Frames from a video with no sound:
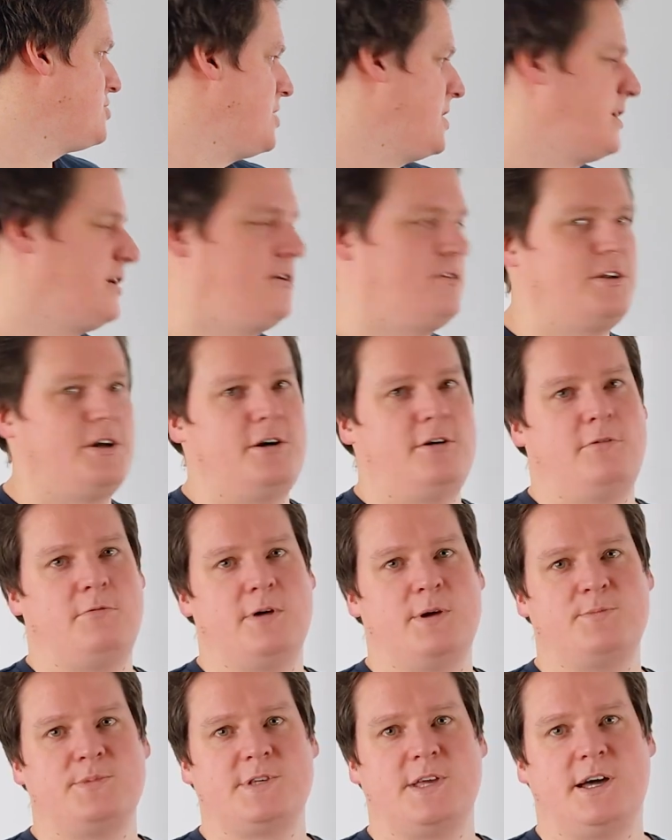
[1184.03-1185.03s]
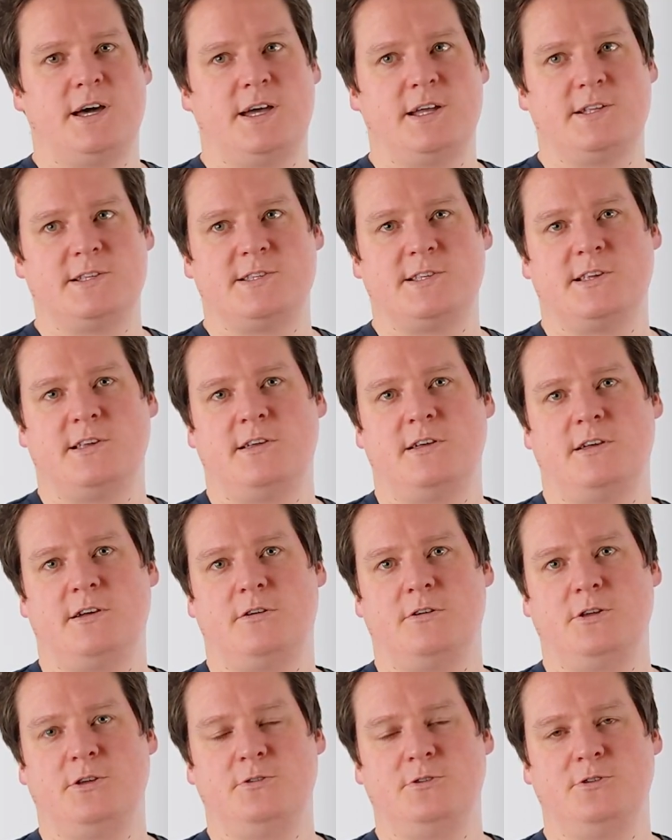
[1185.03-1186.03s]
check out our websites,
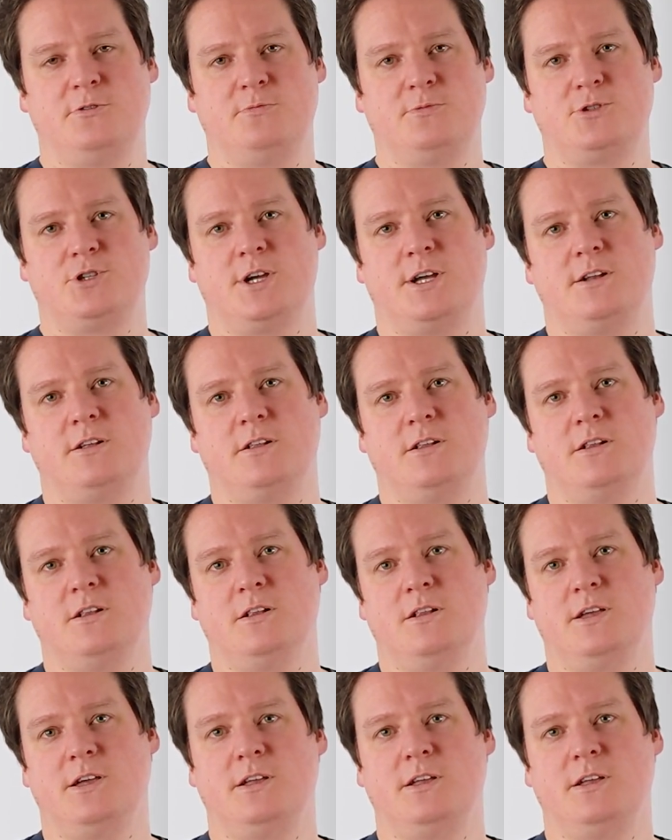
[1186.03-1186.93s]
our YouTube channel,